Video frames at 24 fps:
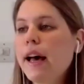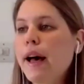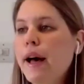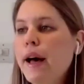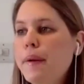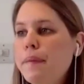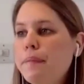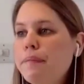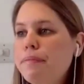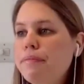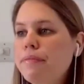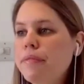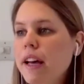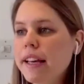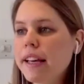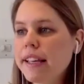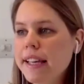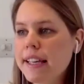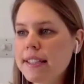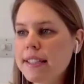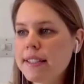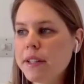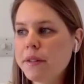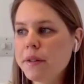Um, I
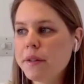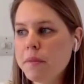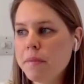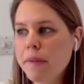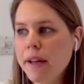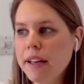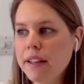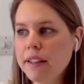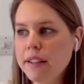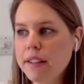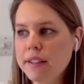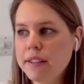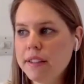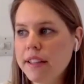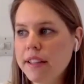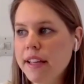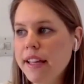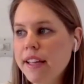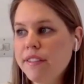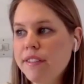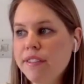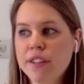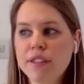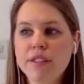guess going back
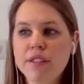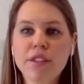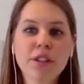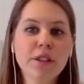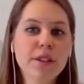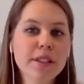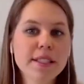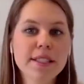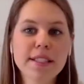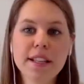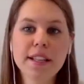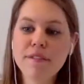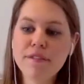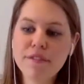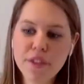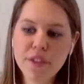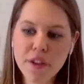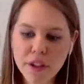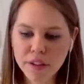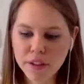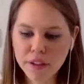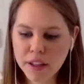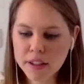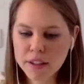even you know a step
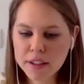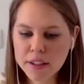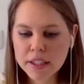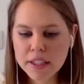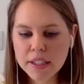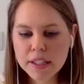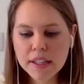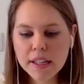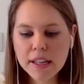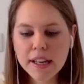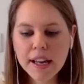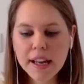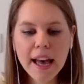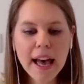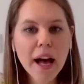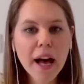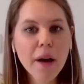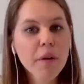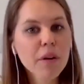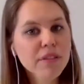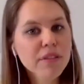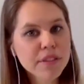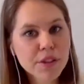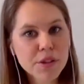further,
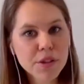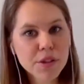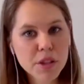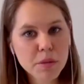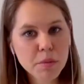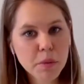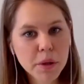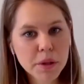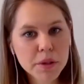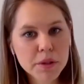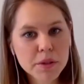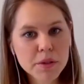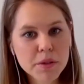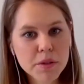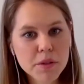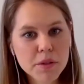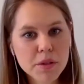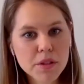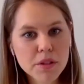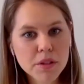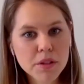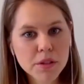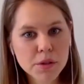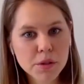how often do you
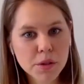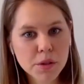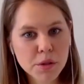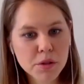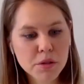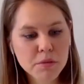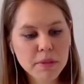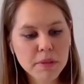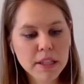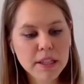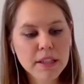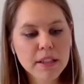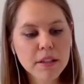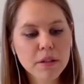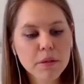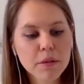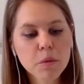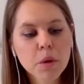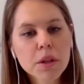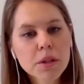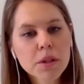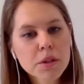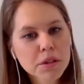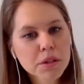post on social media?
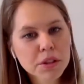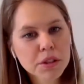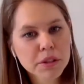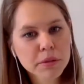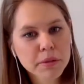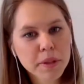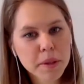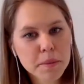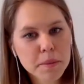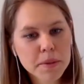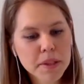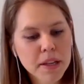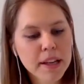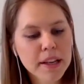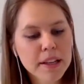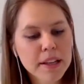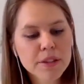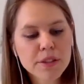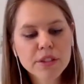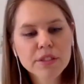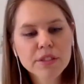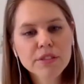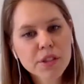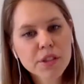What's on your website?
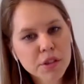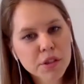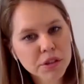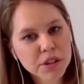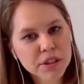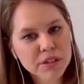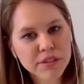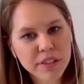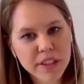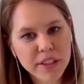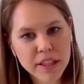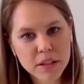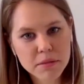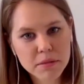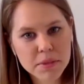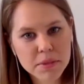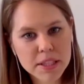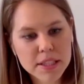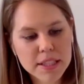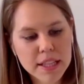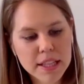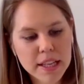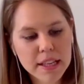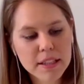Is your photography up
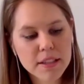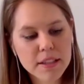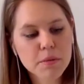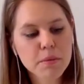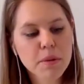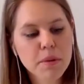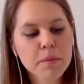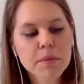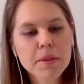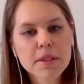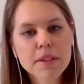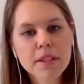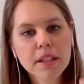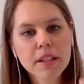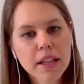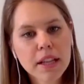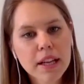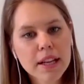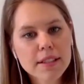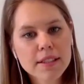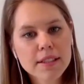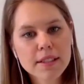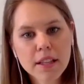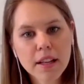to date? When was the
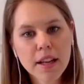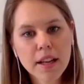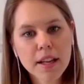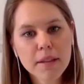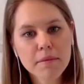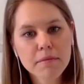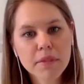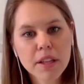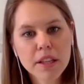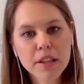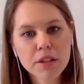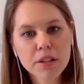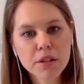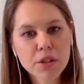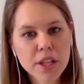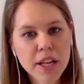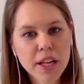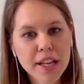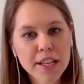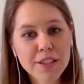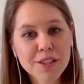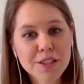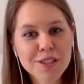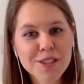last time that you
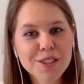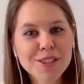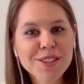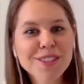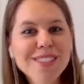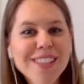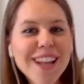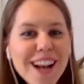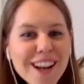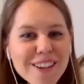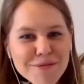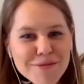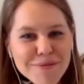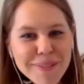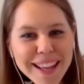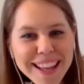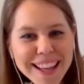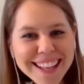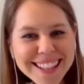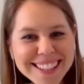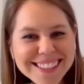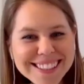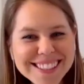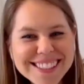changed your staff
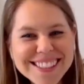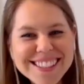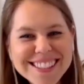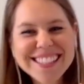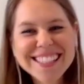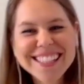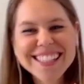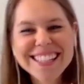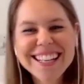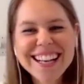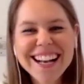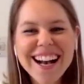page?